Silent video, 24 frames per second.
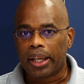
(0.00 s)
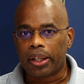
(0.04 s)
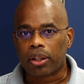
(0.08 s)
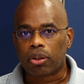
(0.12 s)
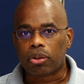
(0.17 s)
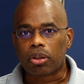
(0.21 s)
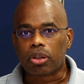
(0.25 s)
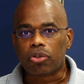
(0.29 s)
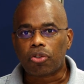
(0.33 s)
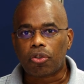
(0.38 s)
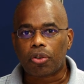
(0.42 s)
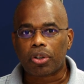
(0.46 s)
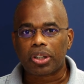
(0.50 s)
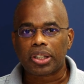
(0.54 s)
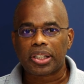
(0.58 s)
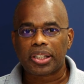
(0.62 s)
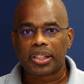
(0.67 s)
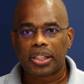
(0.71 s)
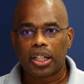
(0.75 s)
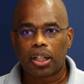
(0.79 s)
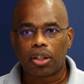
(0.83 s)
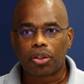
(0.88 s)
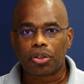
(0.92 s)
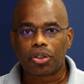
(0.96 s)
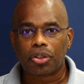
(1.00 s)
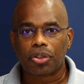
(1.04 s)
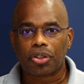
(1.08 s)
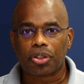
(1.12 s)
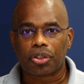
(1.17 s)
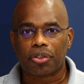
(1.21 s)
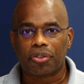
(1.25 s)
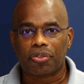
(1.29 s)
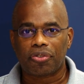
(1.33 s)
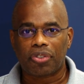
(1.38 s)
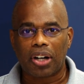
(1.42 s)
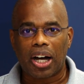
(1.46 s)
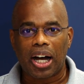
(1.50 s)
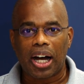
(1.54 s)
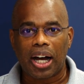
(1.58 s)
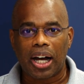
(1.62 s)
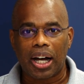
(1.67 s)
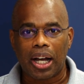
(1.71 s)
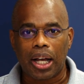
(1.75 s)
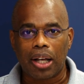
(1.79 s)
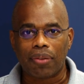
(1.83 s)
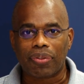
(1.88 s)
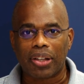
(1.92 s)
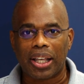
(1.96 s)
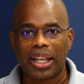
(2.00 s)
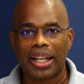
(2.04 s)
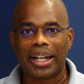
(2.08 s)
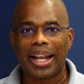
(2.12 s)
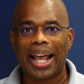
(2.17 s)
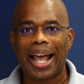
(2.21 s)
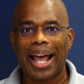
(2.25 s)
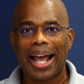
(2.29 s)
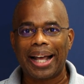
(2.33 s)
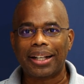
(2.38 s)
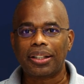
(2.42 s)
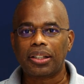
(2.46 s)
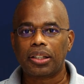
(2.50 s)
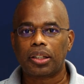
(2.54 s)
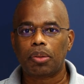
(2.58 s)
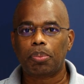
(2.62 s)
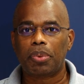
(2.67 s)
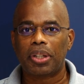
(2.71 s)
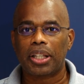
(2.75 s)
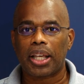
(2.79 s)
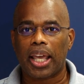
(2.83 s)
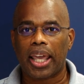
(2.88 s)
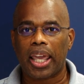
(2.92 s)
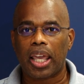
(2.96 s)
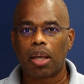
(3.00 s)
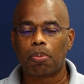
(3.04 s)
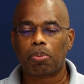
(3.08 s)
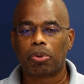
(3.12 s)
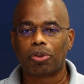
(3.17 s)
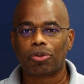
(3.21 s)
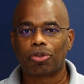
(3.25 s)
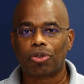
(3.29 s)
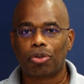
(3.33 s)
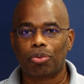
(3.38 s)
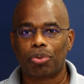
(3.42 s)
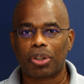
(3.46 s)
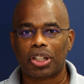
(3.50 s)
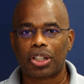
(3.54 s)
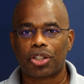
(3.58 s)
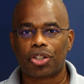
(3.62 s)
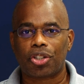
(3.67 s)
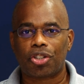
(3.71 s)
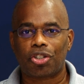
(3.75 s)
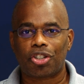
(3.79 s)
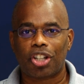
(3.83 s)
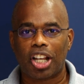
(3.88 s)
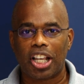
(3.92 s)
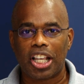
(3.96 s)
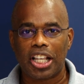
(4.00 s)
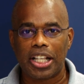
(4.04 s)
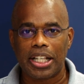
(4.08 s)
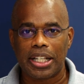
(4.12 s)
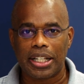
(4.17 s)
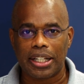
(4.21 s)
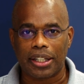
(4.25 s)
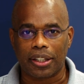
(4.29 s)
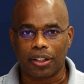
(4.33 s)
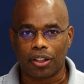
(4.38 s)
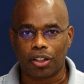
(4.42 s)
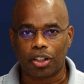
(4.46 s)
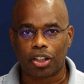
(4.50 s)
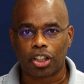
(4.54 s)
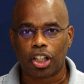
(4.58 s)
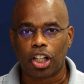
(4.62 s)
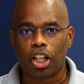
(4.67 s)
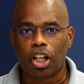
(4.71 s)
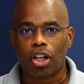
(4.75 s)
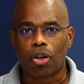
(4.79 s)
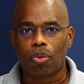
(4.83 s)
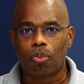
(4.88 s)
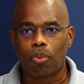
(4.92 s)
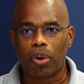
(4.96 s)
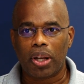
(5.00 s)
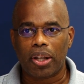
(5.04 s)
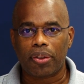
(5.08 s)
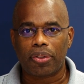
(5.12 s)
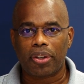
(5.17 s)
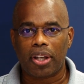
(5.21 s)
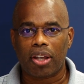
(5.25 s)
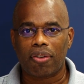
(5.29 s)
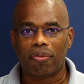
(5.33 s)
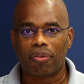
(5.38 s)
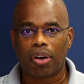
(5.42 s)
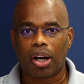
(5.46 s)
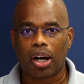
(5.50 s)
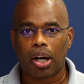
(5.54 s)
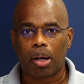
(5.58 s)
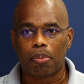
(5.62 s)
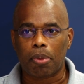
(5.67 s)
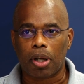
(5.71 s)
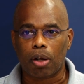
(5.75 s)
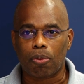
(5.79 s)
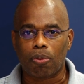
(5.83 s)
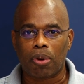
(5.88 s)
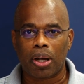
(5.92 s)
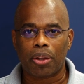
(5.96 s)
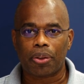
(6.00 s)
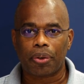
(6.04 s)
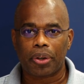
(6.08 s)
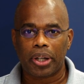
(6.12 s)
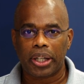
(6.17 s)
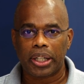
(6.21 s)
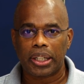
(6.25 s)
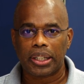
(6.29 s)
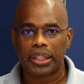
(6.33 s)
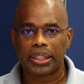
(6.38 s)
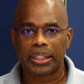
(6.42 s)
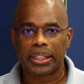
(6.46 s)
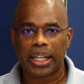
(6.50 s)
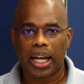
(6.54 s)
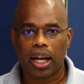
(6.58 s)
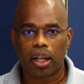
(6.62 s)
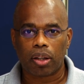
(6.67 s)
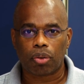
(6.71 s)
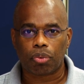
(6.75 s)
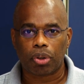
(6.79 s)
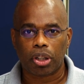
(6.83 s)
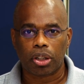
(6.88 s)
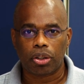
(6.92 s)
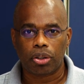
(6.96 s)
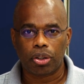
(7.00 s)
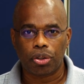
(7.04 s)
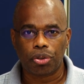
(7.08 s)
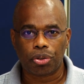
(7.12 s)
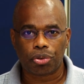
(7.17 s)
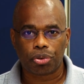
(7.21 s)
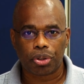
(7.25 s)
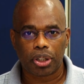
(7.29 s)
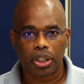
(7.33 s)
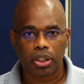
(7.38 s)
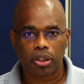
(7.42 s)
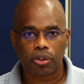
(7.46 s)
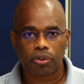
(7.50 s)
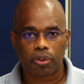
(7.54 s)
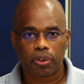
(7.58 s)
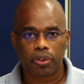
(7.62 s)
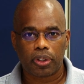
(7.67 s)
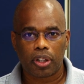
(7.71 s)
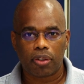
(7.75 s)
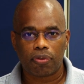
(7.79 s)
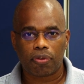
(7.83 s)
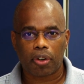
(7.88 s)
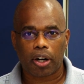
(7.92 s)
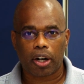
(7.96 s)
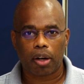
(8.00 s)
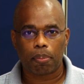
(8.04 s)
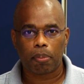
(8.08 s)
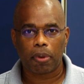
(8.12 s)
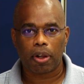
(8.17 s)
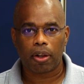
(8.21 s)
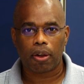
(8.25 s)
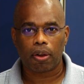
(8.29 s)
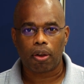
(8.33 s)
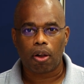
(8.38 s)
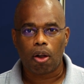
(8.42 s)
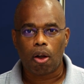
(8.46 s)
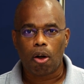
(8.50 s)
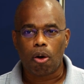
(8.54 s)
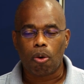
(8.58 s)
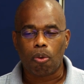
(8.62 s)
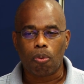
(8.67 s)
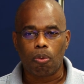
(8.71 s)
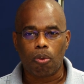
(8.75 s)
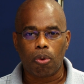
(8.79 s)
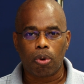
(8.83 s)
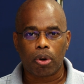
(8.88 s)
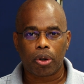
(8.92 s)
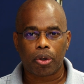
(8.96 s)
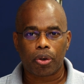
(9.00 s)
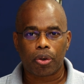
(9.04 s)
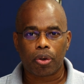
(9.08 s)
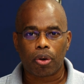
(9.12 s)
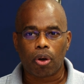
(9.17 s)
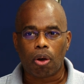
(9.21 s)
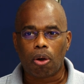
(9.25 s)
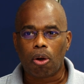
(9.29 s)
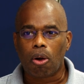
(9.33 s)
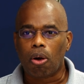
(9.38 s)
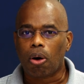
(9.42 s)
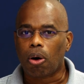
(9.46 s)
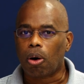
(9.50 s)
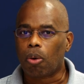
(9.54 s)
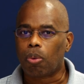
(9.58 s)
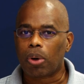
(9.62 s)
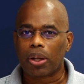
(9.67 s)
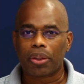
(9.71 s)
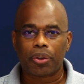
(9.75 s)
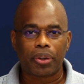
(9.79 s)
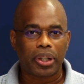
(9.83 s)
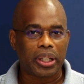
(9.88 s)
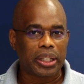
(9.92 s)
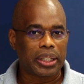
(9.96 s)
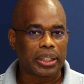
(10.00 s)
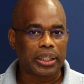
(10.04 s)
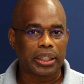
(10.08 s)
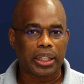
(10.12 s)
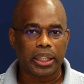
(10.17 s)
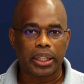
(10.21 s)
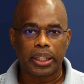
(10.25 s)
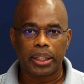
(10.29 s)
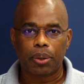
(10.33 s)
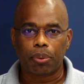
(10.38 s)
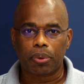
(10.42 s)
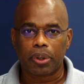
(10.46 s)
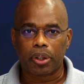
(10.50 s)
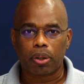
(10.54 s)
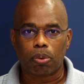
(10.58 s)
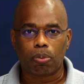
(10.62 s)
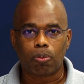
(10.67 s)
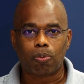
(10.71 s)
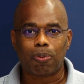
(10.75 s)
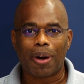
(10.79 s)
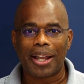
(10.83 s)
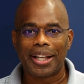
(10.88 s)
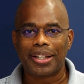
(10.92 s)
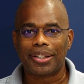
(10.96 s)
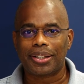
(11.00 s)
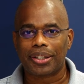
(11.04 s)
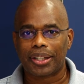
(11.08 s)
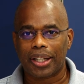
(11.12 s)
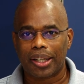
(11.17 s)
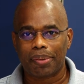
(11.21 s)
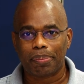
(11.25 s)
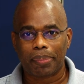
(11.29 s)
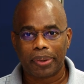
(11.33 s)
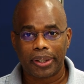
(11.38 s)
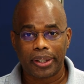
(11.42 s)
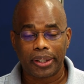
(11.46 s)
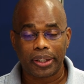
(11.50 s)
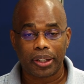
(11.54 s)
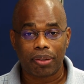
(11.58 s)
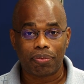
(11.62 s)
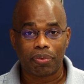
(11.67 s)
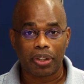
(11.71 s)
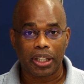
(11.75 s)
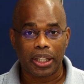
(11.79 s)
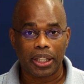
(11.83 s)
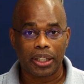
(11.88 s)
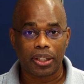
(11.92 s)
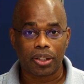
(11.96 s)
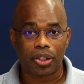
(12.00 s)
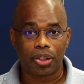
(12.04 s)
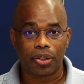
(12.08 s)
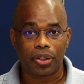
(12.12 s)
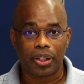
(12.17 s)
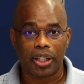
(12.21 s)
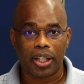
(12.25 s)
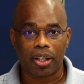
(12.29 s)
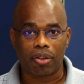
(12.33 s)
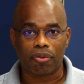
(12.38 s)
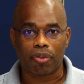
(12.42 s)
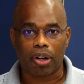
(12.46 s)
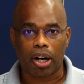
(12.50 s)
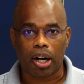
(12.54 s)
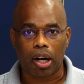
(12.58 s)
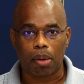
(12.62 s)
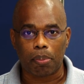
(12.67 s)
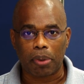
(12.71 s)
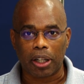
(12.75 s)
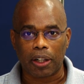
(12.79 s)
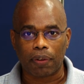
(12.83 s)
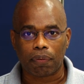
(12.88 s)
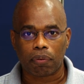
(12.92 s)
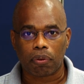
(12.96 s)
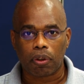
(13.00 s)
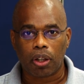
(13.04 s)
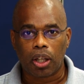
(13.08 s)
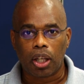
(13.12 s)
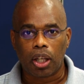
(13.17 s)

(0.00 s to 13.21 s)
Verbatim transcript: In order for a cell to survive, it has to be able to exchange with the environment, whether it is gathering nutrients from the environment, water, or whether it is getting rid of waste and putting them into the environment.